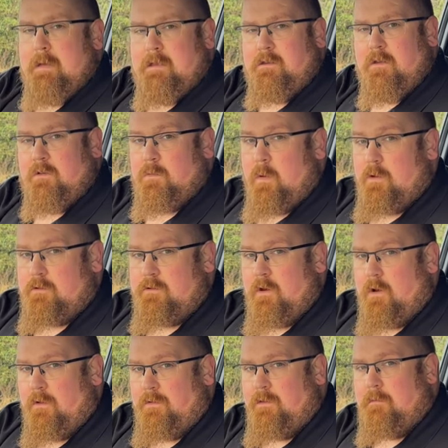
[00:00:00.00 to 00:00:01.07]
menus whilst
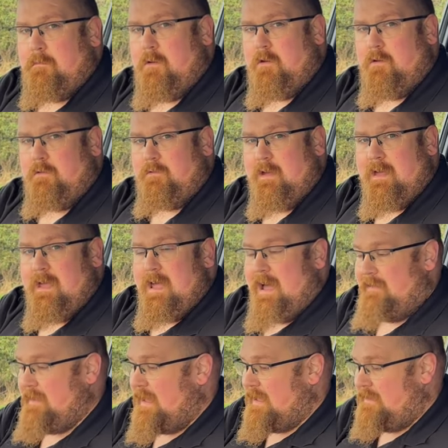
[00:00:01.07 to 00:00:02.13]
you're on the move
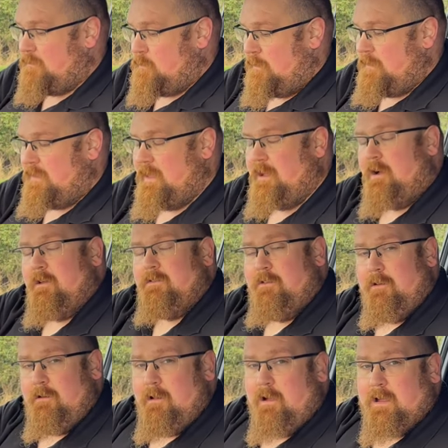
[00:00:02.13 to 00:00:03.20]
and that is one thing I
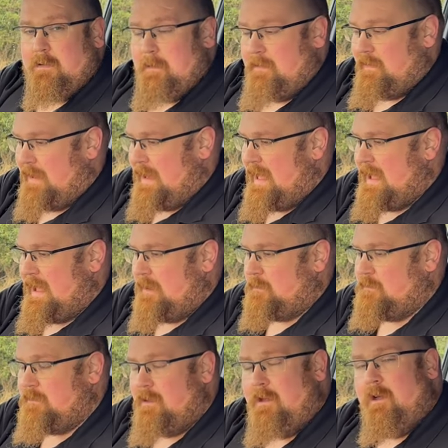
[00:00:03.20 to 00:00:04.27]
do like about the
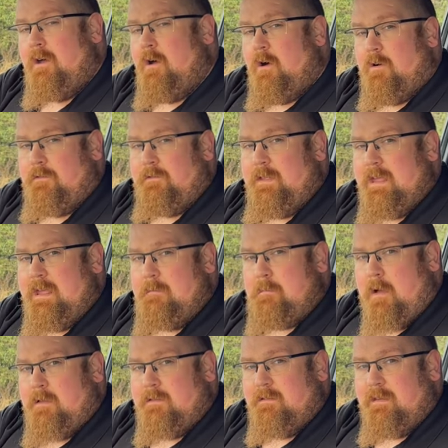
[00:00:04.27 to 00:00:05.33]
layout of the
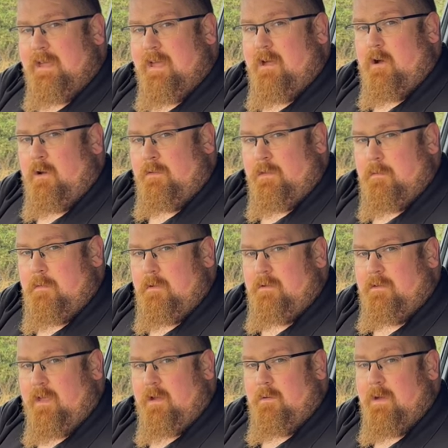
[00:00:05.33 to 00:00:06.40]
buttons here on the
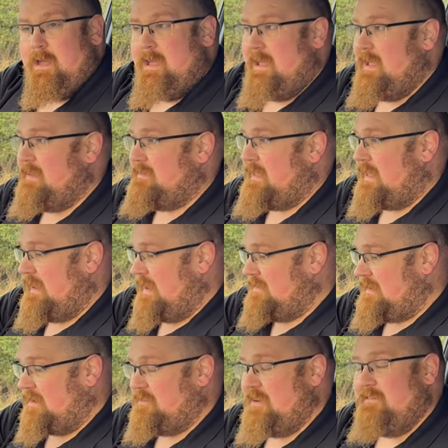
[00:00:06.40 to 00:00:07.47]
Musso is that it is
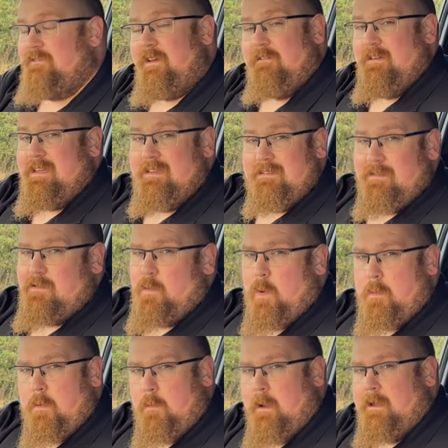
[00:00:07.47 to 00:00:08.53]
actually very easy to
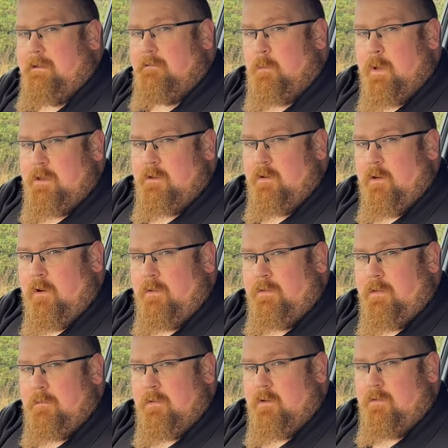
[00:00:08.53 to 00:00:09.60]
operate when you're on
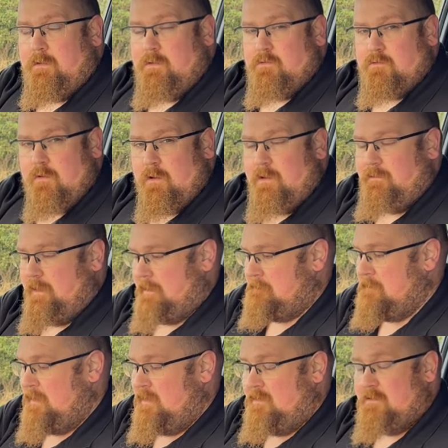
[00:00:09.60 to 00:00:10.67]
the move and driving,
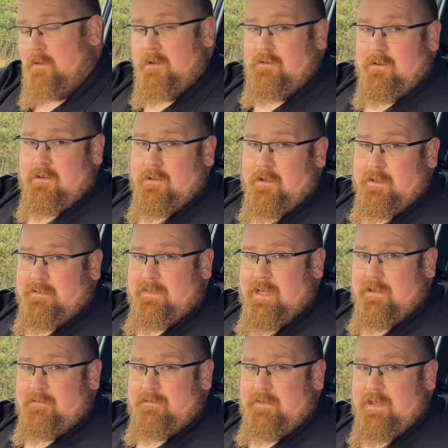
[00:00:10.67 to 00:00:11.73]
so I do like
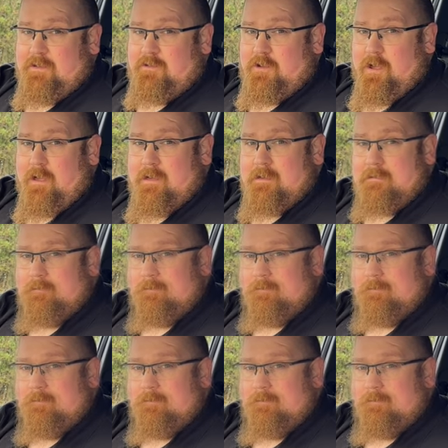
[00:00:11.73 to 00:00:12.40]
that feature.